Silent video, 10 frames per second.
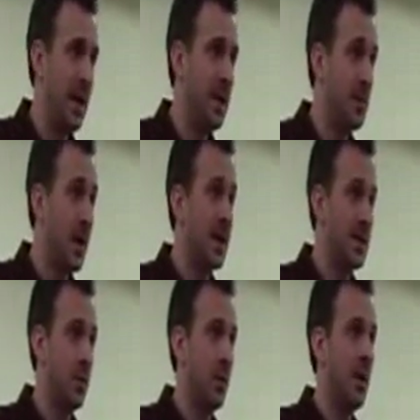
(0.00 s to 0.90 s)
That is
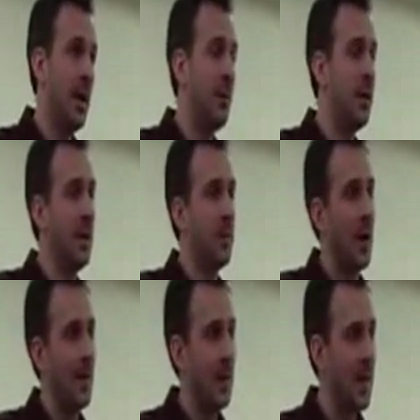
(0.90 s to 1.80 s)
possible. And I would
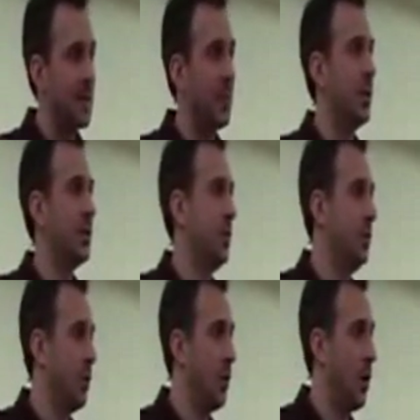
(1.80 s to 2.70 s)
think probably that's a person
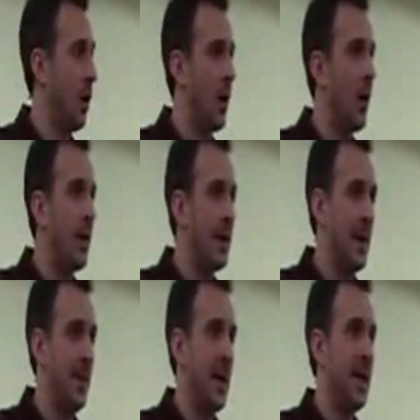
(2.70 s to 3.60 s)
who already
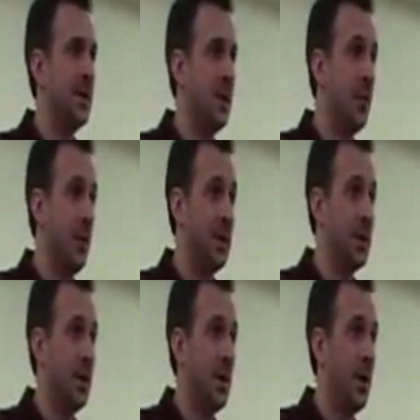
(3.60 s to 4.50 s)
maybe has some
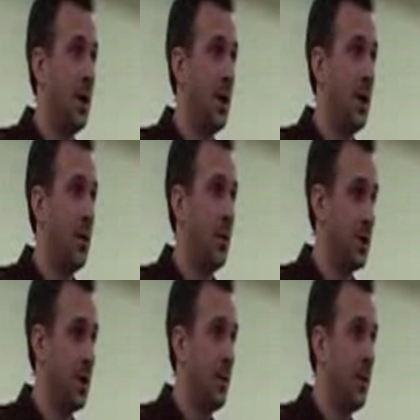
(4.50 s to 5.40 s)
risk or
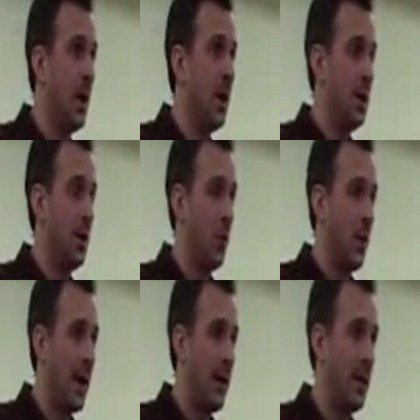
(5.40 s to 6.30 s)
some
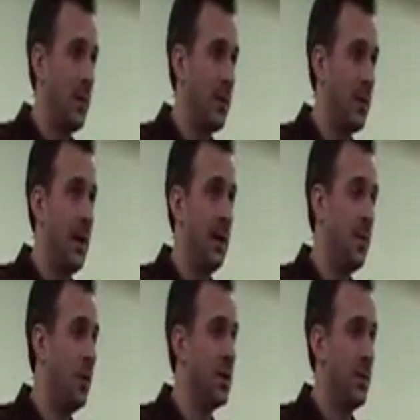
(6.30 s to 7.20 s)
wiring thing
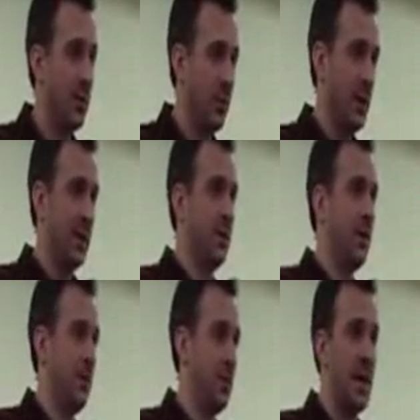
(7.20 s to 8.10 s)
that puts them at risk,
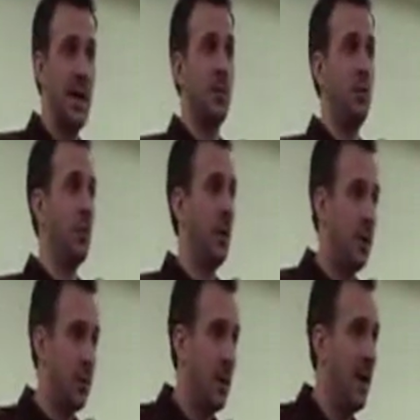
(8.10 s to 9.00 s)
a genetic
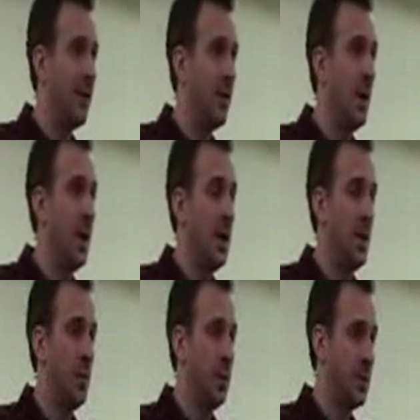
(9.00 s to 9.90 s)
blueprint or whatever,
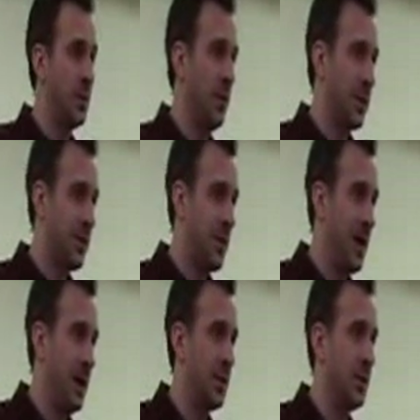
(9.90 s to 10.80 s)
that puts them at risk for
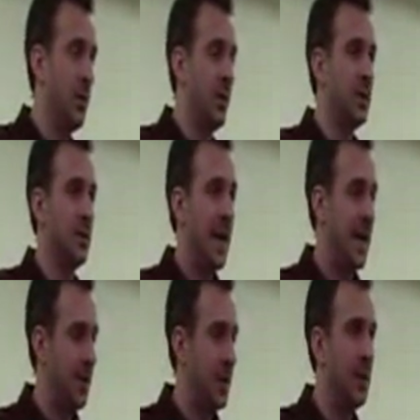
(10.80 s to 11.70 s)
panic disorder. And so
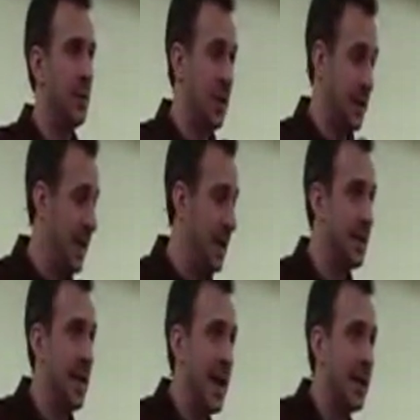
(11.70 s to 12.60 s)
that, but it
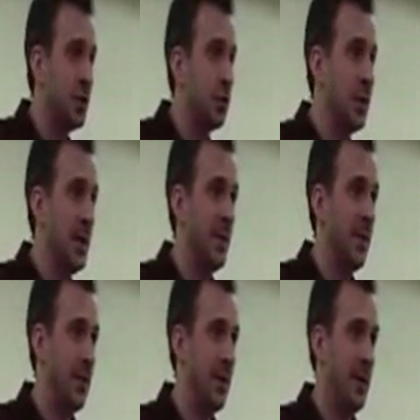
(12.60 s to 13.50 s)
takes that extreme
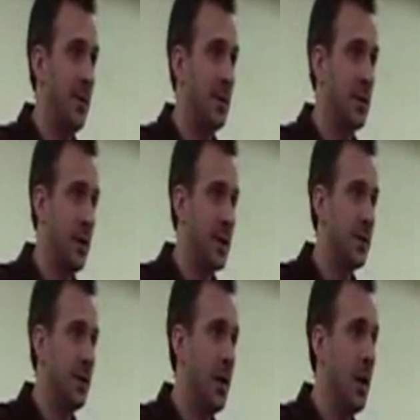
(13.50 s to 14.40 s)
of a
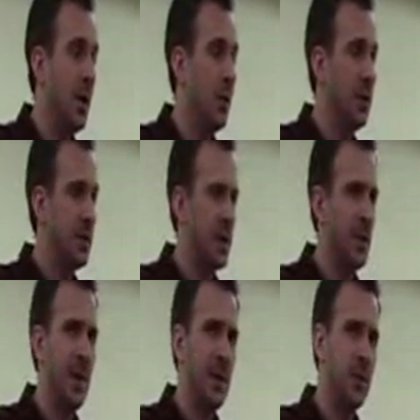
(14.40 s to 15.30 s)
stressor. We
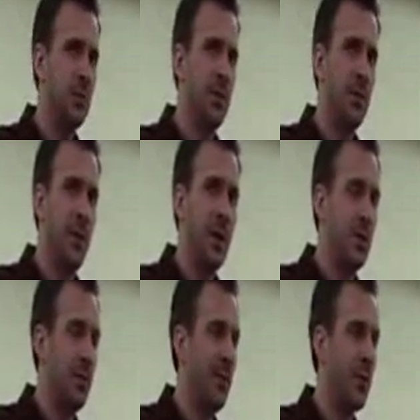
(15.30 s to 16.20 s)
talked about this with
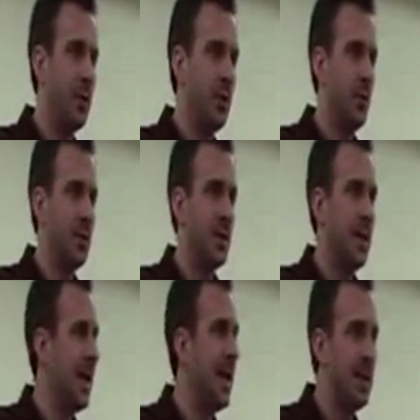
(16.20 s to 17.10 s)
depression before too, is
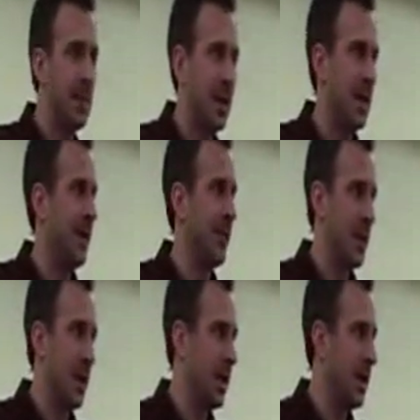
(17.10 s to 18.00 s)
that anybody and
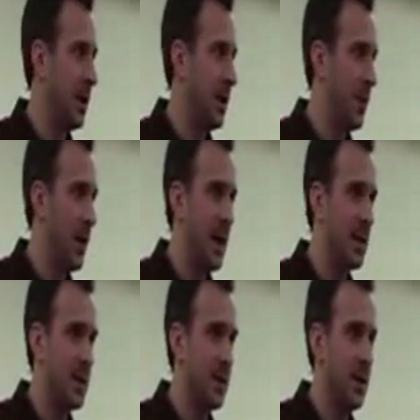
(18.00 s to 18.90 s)
everybody can get
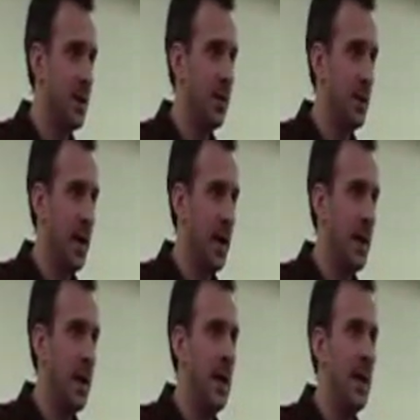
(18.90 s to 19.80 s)
depressed,
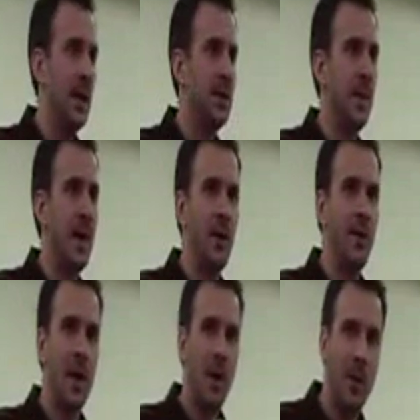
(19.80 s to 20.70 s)
okay? It's a matter
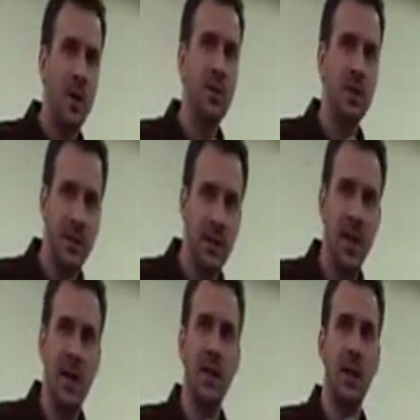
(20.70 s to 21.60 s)
of how much does it
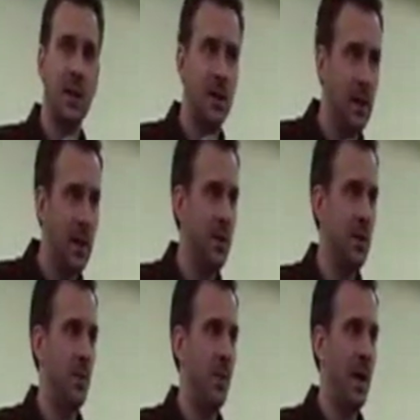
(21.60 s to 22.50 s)
take to get
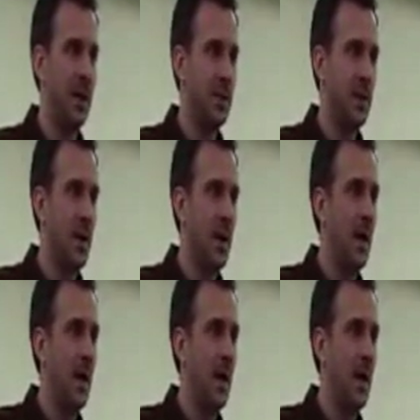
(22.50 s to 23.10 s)
you depressed.